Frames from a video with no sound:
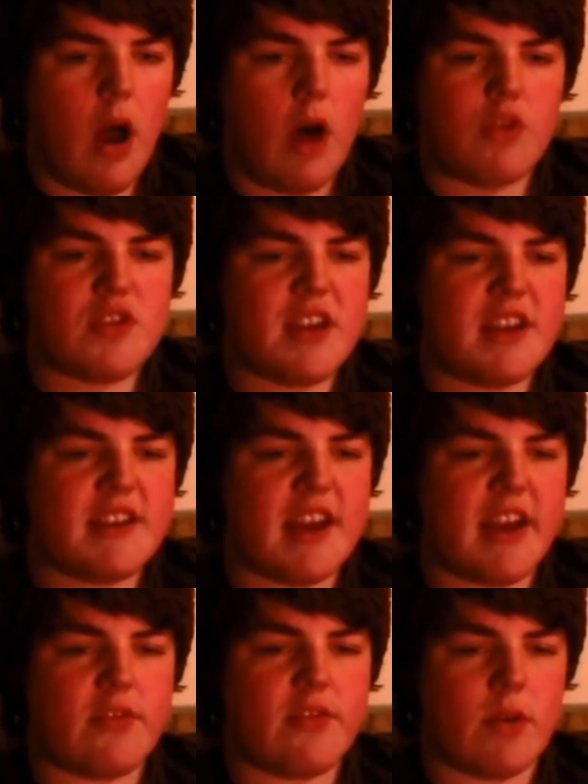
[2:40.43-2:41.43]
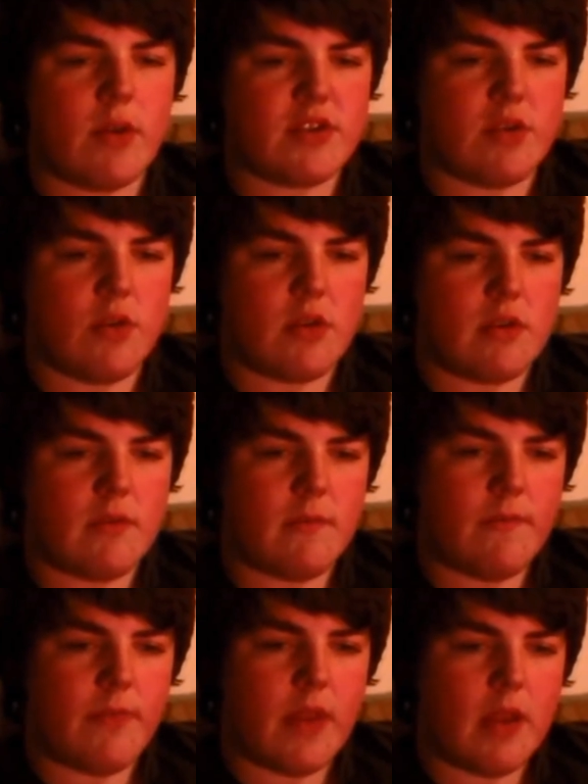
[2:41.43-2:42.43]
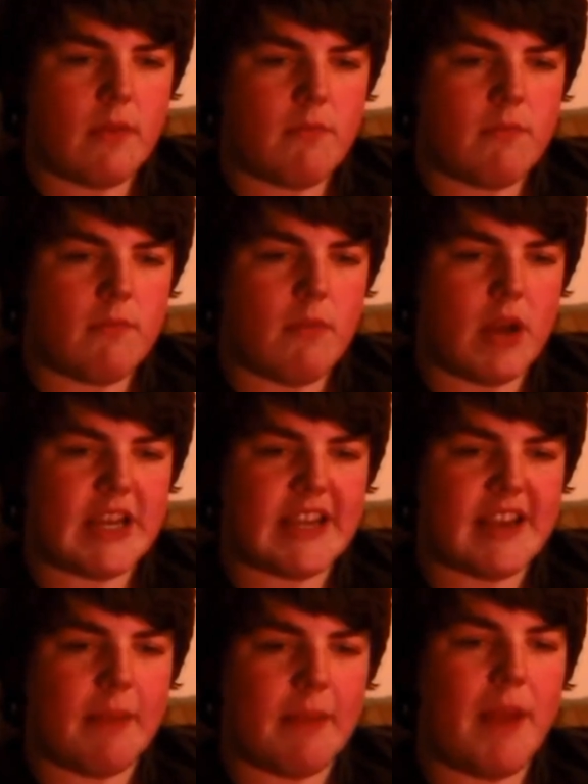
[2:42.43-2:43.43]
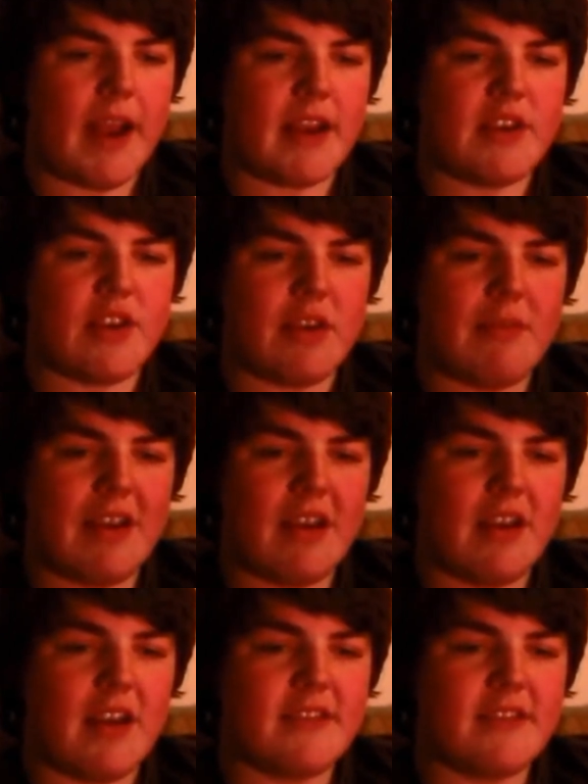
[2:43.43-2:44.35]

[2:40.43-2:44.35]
I was in a daze when I saw it. My destiny beckoned to me.